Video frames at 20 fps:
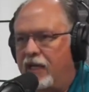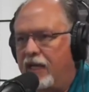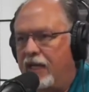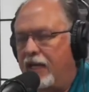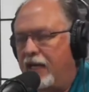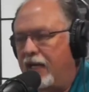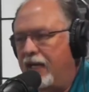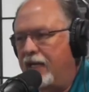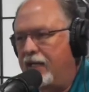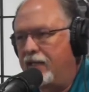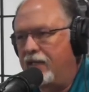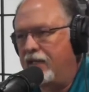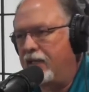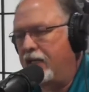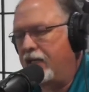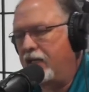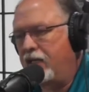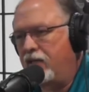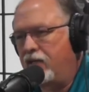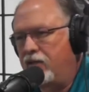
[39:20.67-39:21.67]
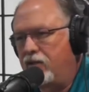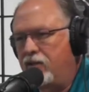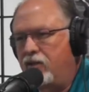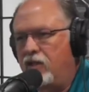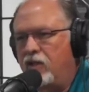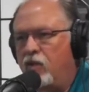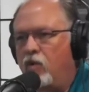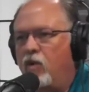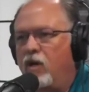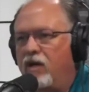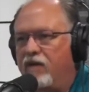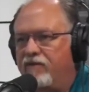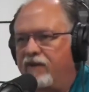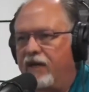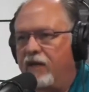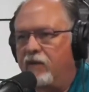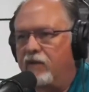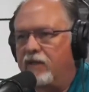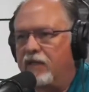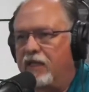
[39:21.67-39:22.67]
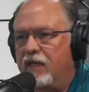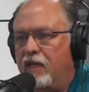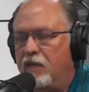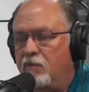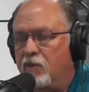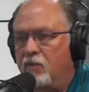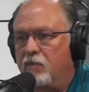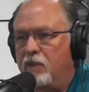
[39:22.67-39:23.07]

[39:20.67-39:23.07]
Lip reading: I couldn't quantify it with a number,